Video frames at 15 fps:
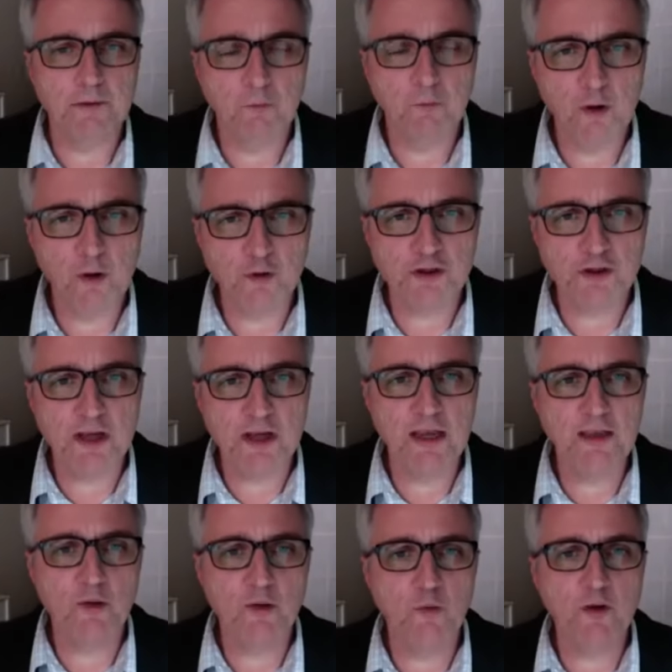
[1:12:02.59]
we're not
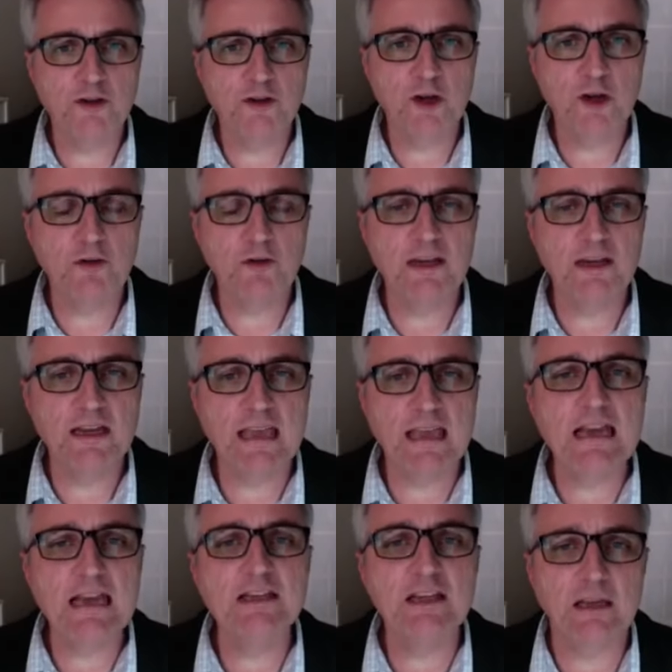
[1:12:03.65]
saying that we're totally
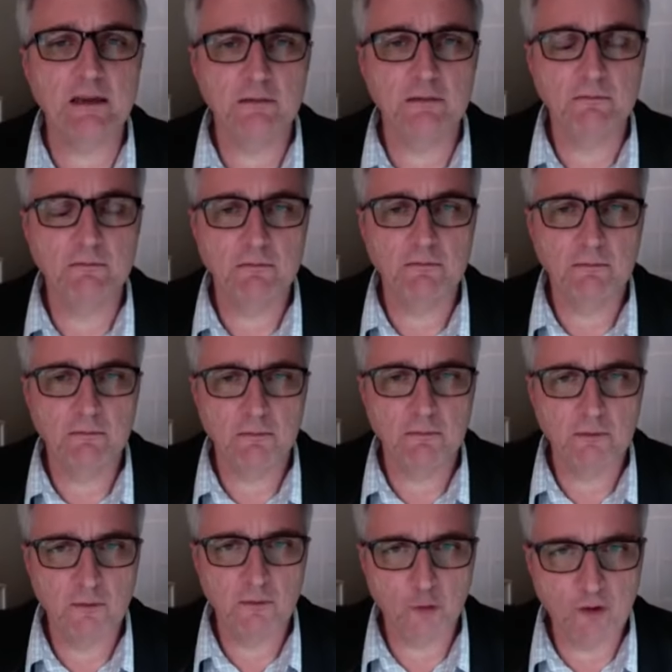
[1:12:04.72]
negating
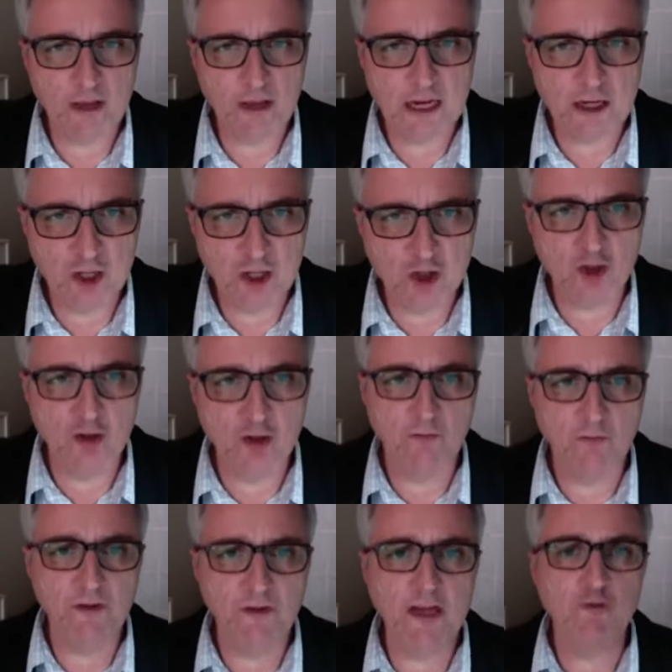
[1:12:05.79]
the recognition
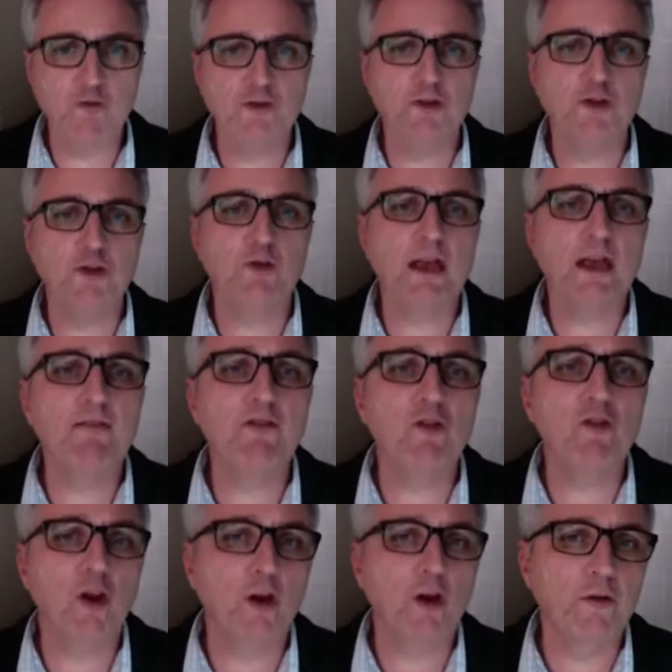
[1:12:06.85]
of the interest that you have in the
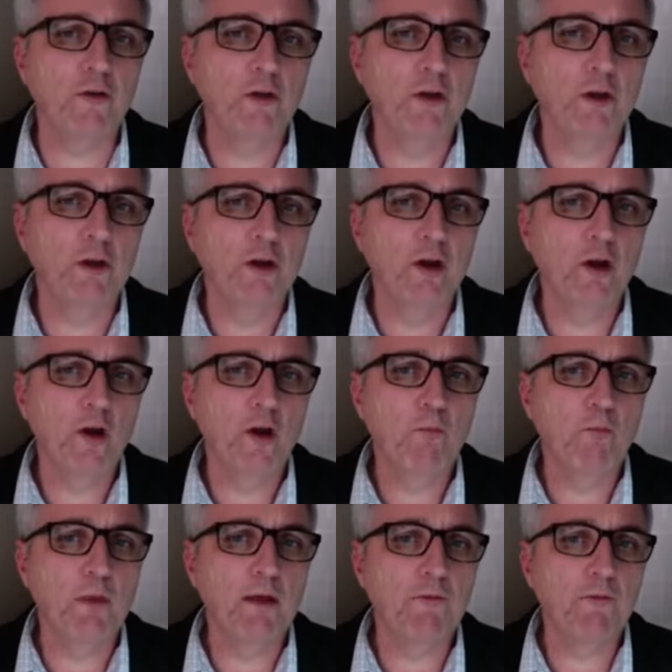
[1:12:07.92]
lot,
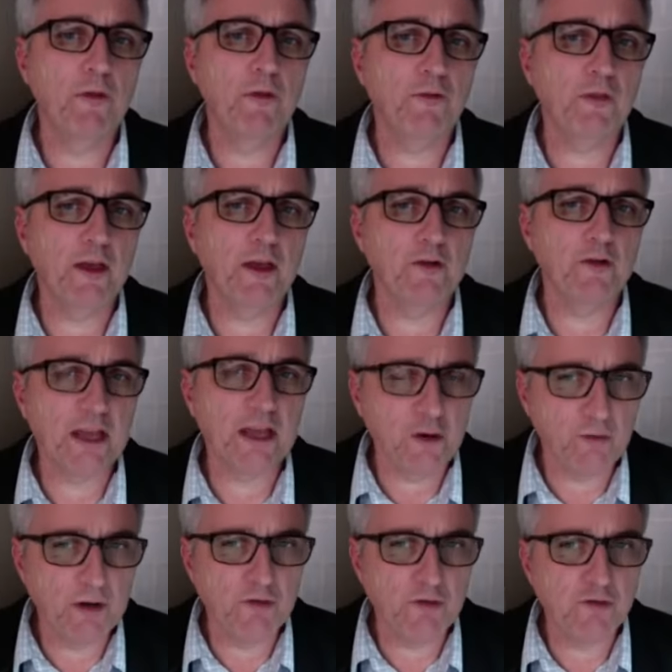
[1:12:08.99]
but that those
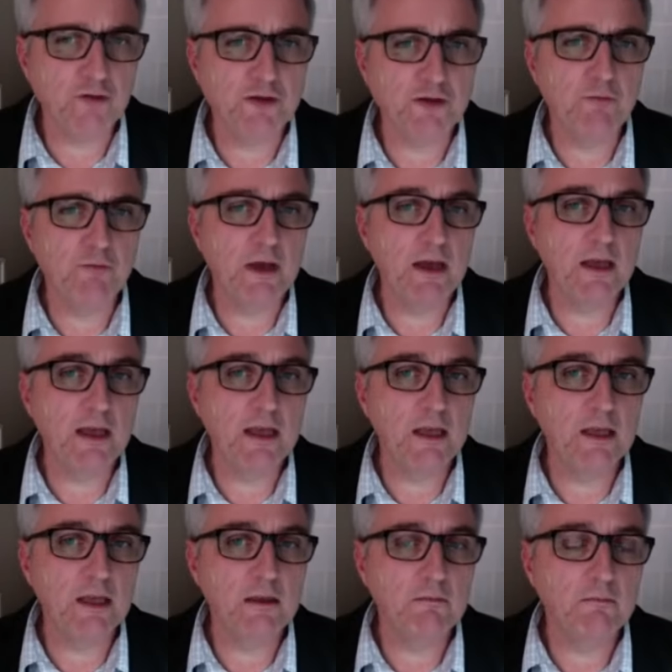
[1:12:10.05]
other interests
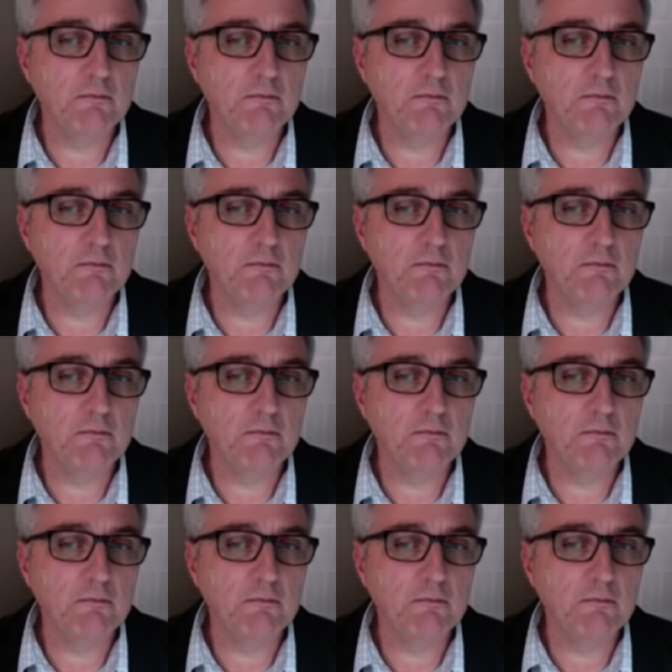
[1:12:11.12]
may